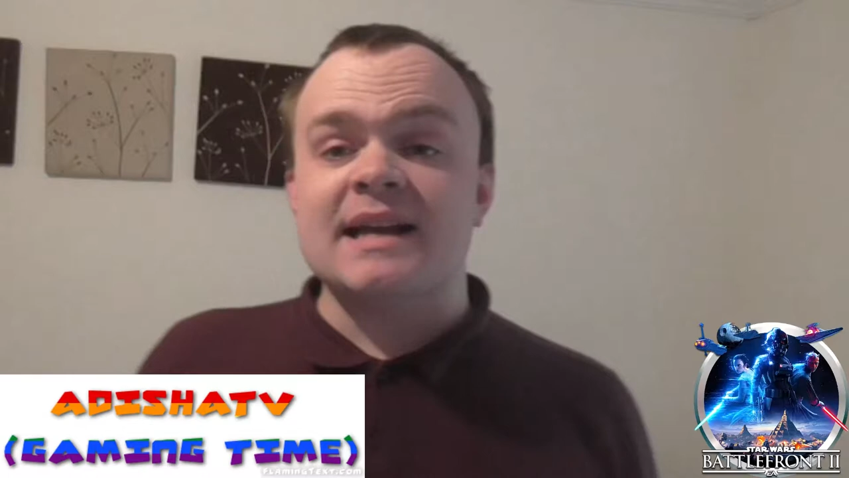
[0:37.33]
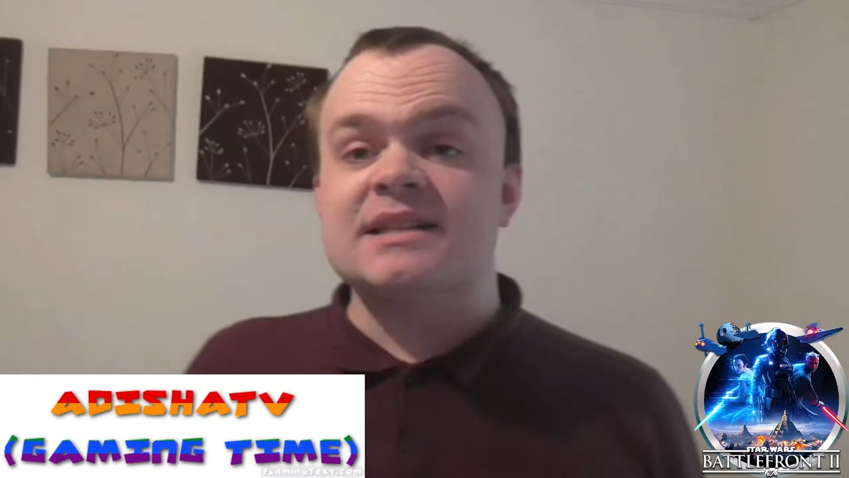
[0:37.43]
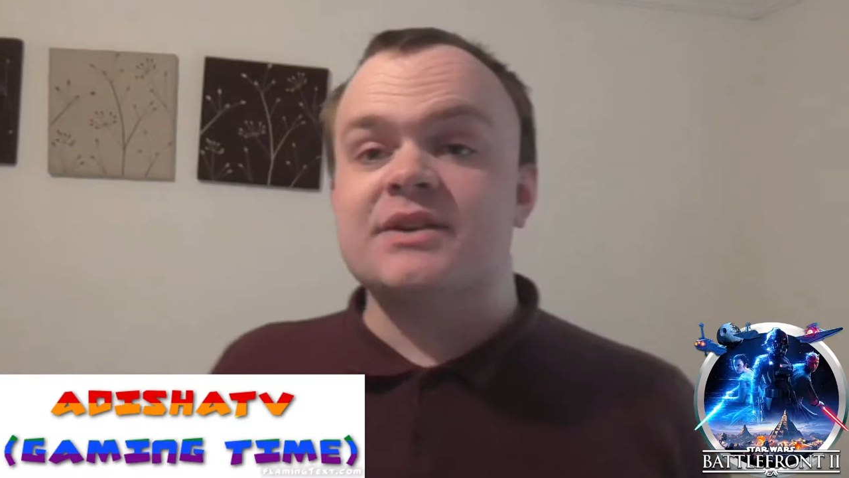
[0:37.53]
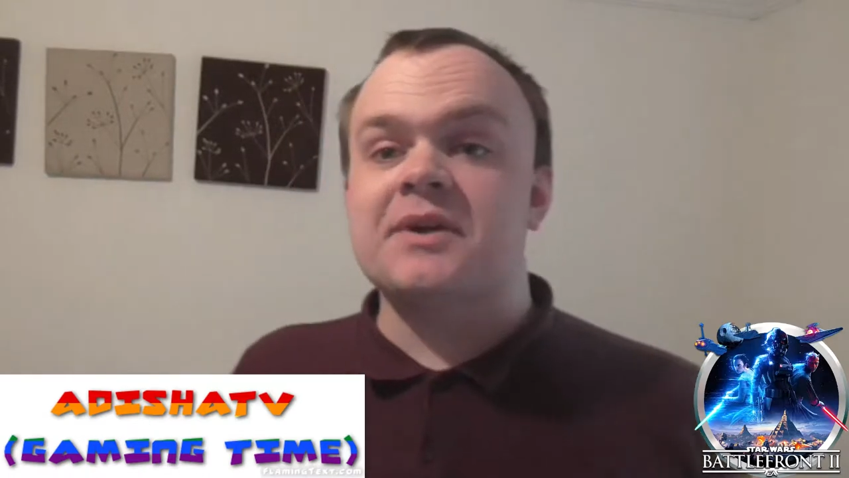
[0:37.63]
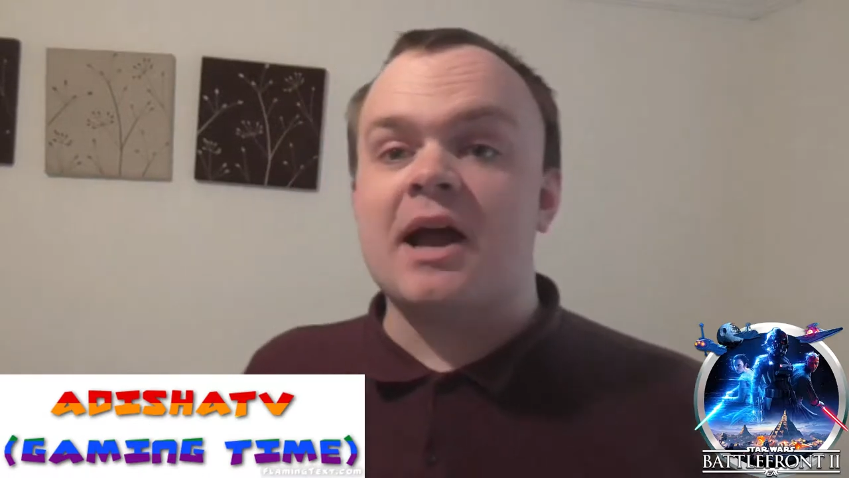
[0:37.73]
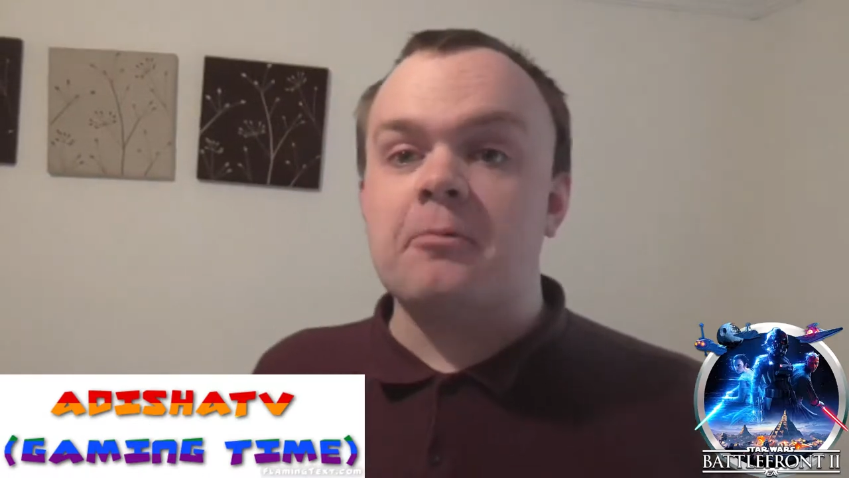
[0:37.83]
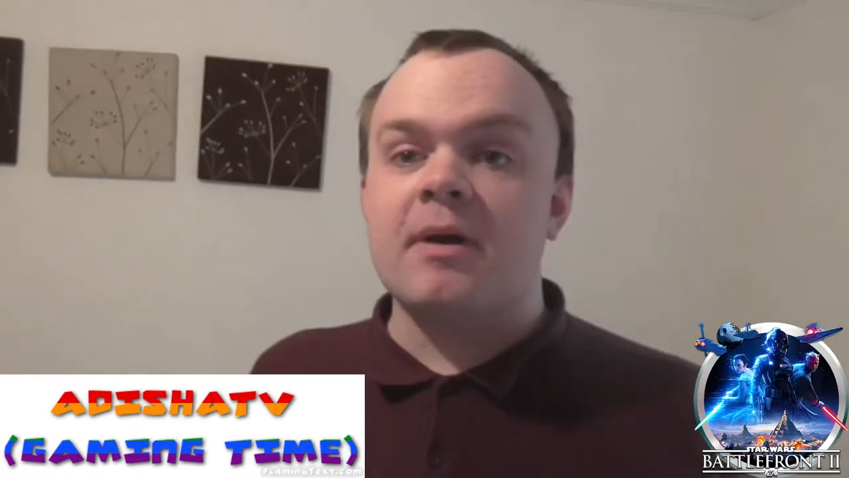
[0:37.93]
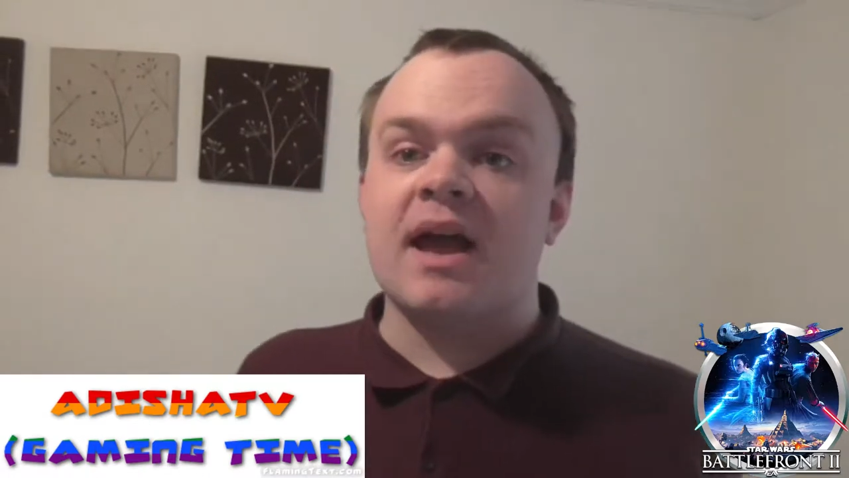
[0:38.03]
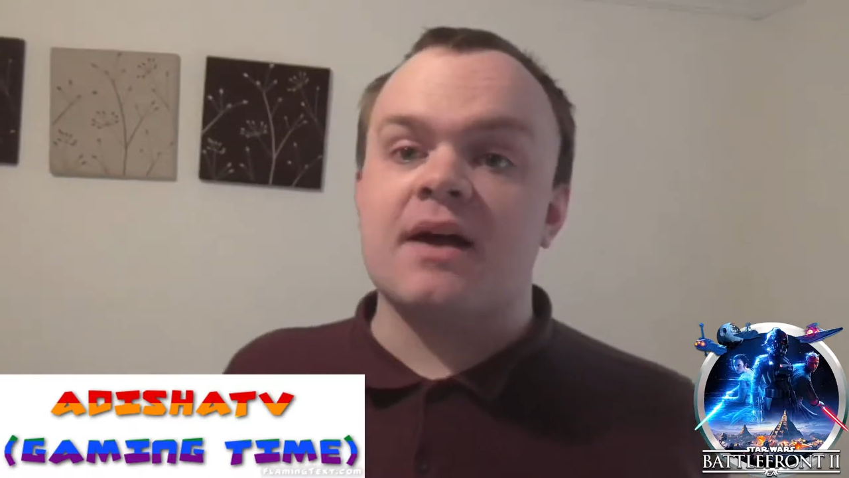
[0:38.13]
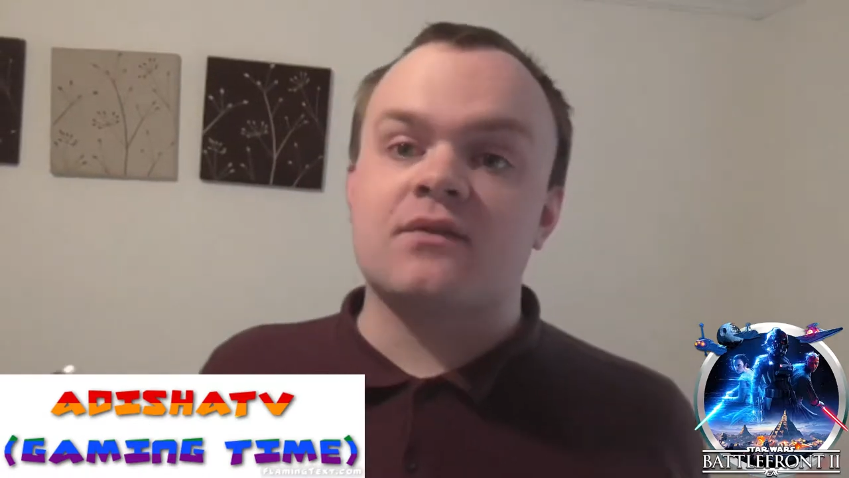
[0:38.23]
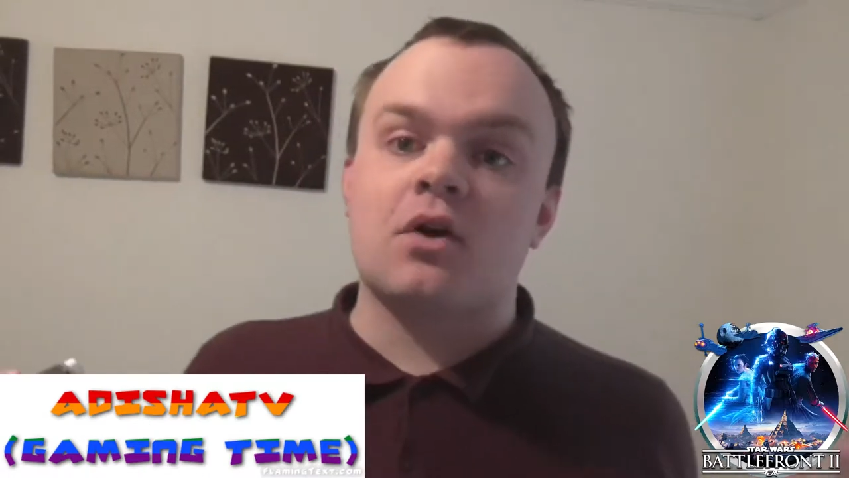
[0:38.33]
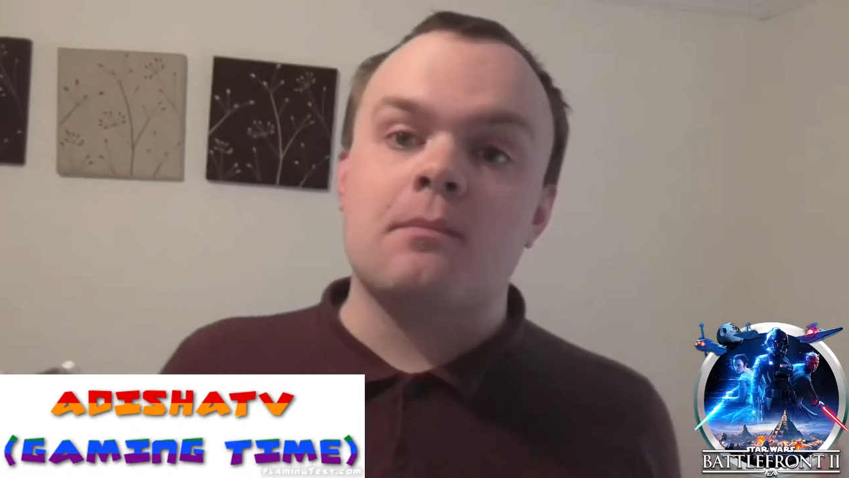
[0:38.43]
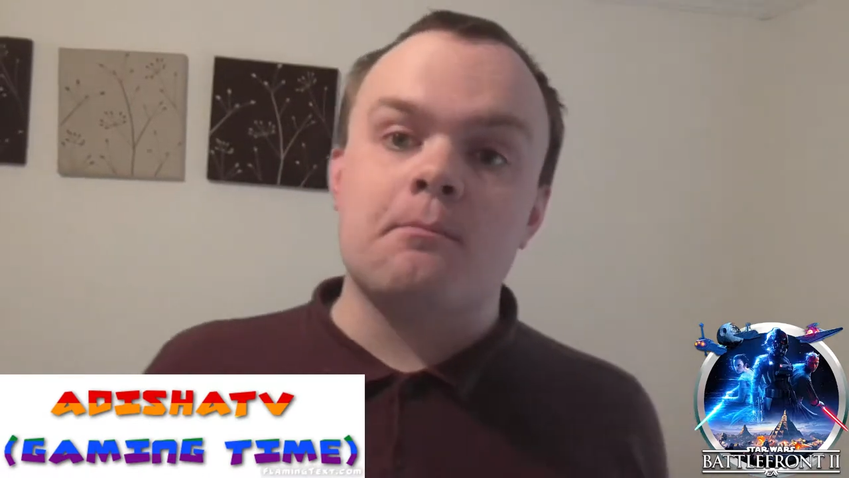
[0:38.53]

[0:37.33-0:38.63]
so now we have got